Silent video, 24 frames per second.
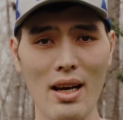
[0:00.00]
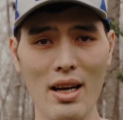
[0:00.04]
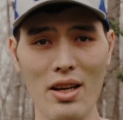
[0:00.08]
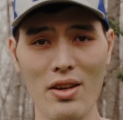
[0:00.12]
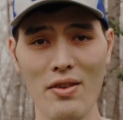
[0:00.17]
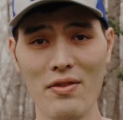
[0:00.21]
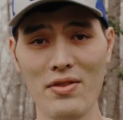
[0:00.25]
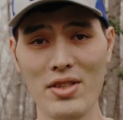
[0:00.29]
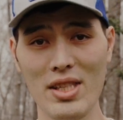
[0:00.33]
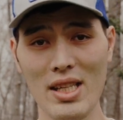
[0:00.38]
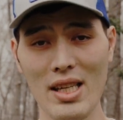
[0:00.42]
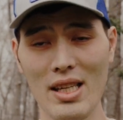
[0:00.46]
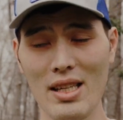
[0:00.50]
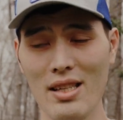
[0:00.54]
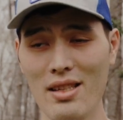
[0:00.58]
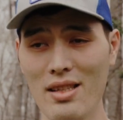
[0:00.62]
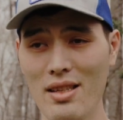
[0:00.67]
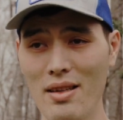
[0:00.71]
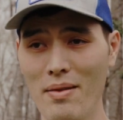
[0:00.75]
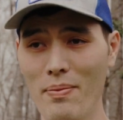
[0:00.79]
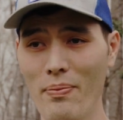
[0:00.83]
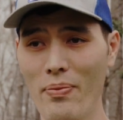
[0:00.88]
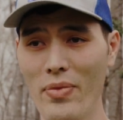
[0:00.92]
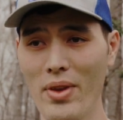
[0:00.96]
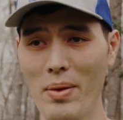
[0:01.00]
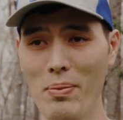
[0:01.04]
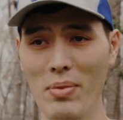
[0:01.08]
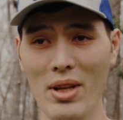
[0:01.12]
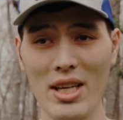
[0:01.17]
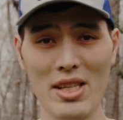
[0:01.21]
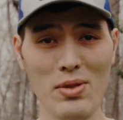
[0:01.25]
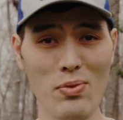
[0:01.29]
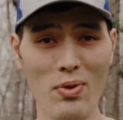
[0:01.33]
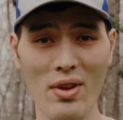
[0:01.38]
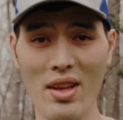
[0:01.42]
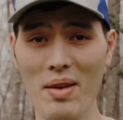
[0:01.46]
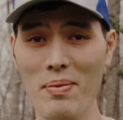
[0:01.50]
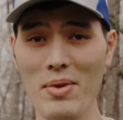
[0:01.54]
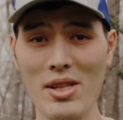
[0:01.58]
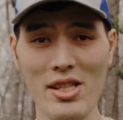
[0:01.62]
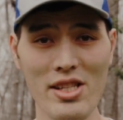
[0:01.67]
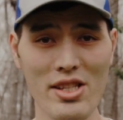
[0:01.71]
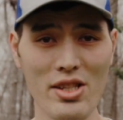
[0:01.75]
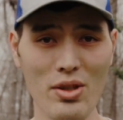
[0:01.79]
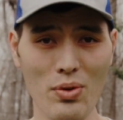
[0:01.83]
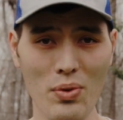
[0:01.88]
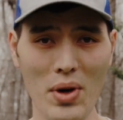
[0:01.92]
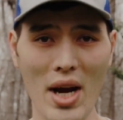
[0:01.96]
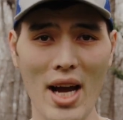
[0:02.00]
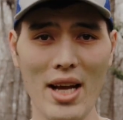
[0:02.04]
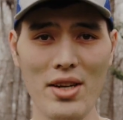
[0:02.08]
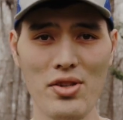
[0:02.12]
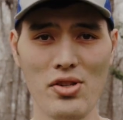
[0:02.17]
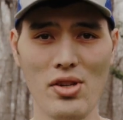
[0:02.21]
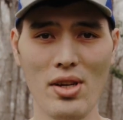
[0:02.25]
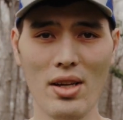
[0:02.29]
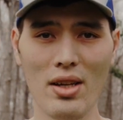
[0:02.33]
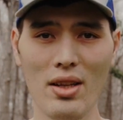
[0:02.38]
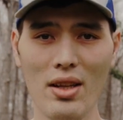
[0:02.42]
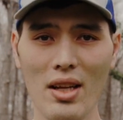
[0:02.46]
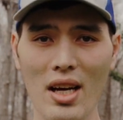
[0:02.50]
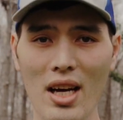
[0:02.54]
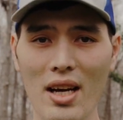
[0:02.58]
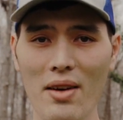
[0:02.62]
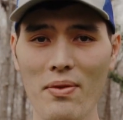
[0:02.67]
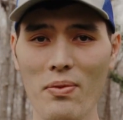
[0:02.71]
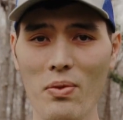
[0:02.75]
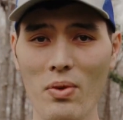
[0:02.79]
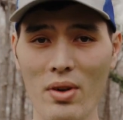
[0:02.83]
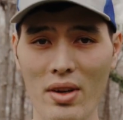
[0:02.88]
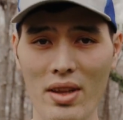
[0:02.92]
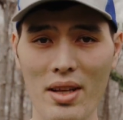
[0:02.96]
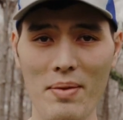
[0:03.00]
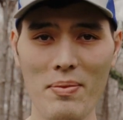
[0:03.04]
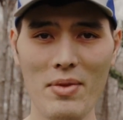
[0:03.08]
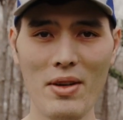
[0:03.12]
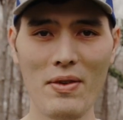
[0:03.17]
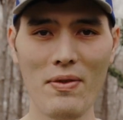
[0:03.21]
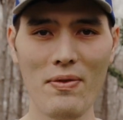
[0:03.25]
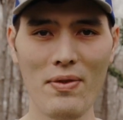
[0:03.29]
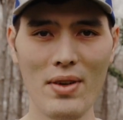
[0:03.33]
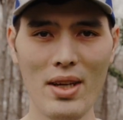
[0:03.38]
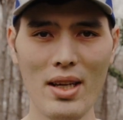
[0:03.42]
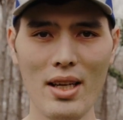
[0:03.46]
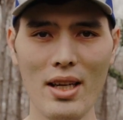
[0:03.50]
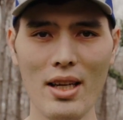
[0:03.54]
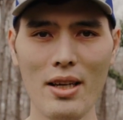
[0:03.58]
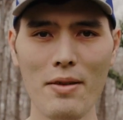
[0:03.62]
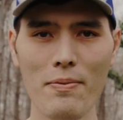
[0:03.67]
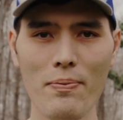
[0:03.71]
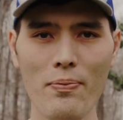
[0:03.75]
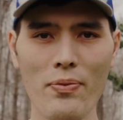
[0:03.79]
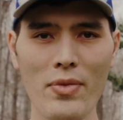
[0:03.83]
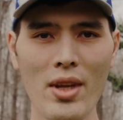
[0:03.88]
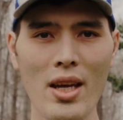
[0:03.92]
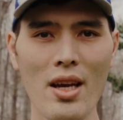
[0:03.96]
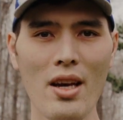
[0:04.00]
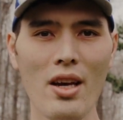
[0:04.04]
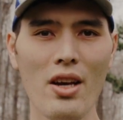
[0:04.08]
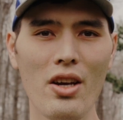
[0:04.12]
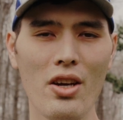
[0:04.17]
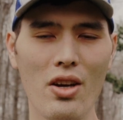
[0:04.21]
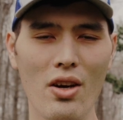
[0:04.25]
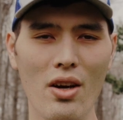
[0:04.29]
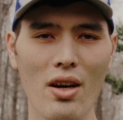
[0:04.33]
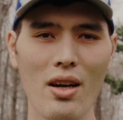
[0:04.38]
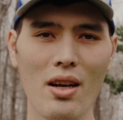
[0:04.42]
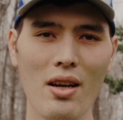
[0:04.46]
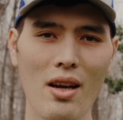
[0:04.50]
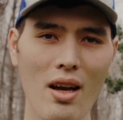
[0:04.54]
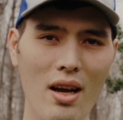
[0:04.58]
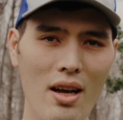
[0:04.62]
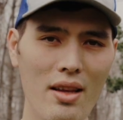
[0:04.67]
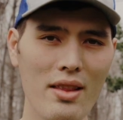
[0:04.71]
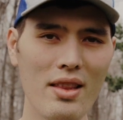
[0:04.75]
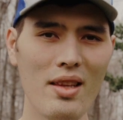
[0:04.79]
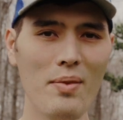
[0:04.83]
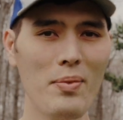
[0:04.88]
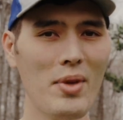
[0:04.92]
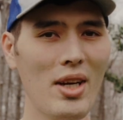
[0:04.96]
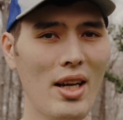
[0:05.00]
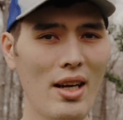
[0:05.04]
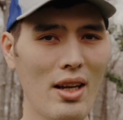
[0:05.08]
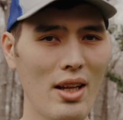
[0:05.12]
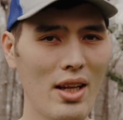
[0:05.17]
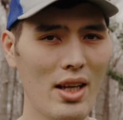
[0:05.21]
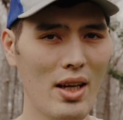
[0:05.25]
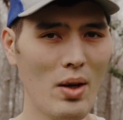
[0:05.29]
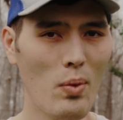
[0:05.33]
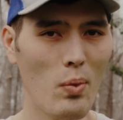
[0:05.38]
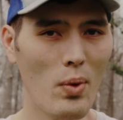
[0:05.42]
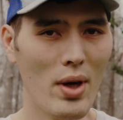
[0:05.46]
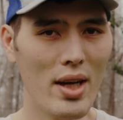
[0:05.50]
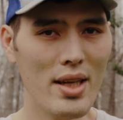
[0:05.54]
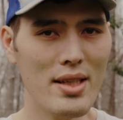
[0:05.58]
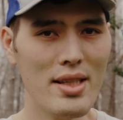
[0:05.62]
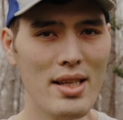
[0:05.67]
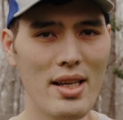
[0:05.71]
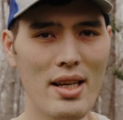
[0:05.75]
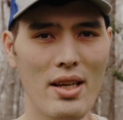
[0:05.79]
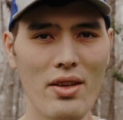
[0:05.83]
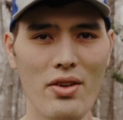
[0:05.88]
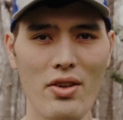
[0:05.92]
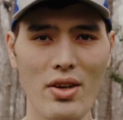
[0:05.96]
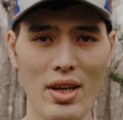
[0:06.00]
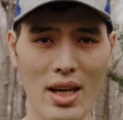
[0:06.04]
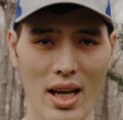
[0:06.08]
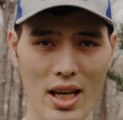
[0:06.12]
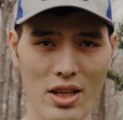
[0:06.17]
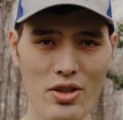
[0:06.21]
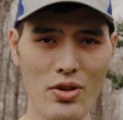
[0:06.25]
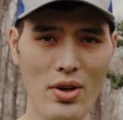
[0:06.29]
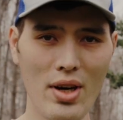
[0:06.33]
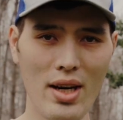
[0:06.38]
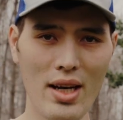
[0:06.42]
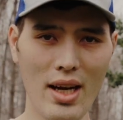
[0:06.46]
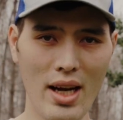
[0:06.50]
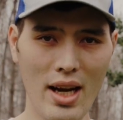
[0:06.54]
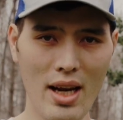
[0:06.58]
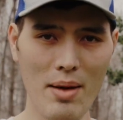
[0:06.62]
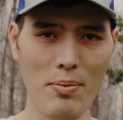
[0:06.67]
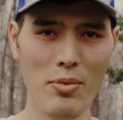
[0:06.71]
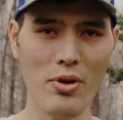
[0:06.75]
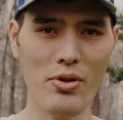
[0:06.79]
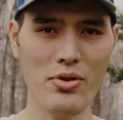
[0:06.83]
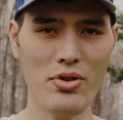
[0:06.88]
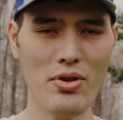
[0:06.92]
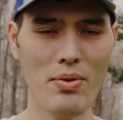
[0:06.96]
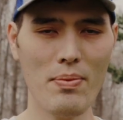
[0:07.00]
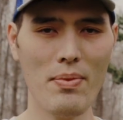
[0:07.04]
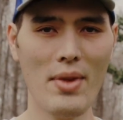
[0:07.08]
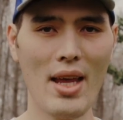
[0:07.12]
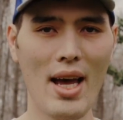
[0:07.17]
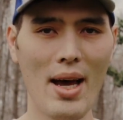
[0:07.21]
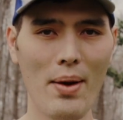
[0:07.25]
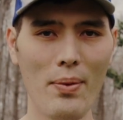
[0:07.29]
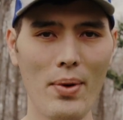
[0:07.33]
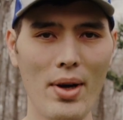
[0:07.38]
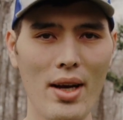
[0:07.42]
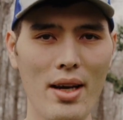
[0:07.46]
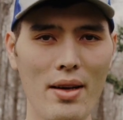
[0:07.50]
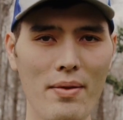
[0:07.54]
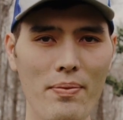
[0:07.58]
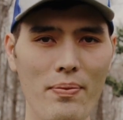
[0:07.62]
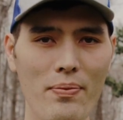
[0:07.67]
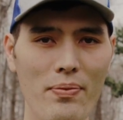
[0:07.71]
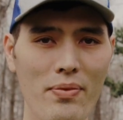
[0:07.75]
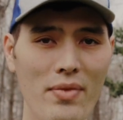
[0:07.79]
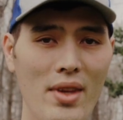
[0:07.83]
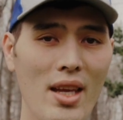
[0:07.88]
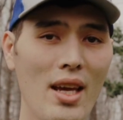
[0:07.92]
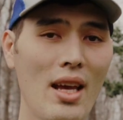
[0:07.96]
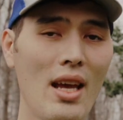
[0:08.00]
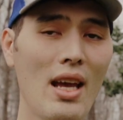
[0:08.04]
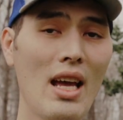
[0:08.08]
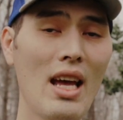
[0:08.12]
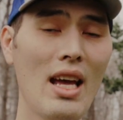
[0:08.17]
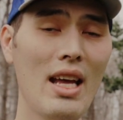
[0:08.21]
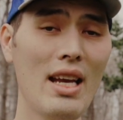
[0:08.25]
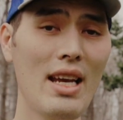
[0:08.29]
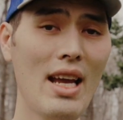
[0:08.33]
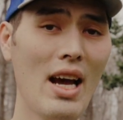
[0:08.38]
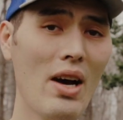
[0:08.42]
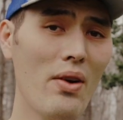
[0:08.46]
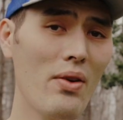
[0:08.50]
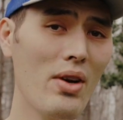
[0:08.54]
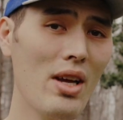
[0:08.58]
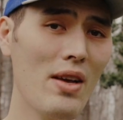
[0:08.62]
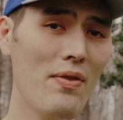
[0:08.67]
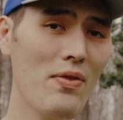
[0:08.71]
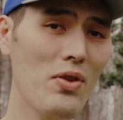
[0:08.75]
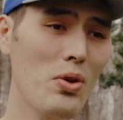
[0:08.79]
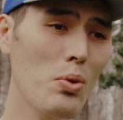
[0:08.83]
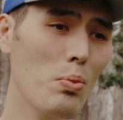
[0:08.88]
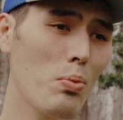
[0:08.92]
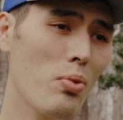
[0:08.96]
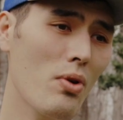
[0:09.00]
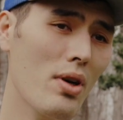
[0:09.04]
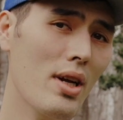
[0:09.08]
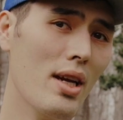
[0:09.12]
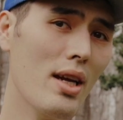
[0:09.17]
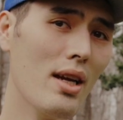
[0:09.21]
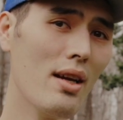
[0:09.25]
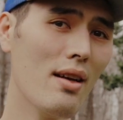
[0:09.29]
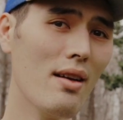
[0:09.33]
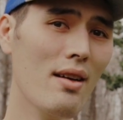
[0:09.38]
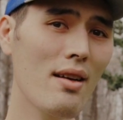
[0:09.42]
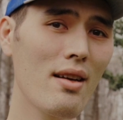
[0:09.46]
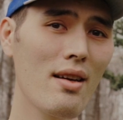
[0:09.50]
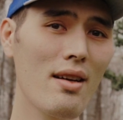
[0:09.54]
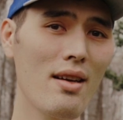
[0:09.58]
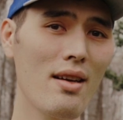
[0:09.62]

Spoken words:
you've seen some place where they've been scratching a lot, where they've been feeding. You're going to hunt them kind of like a whitetail. You're going to try and ambush them that way. Now, if you bring